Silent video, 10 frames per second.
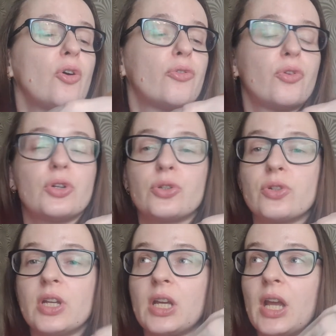for
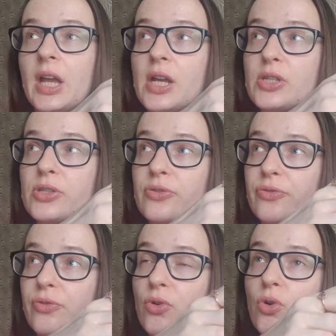today, as
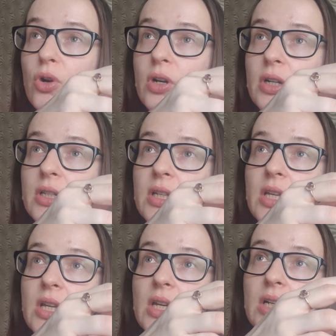for
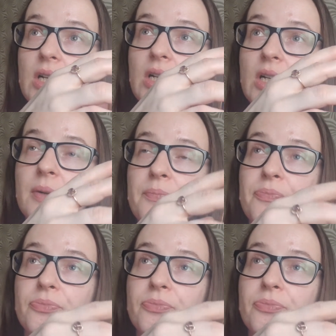the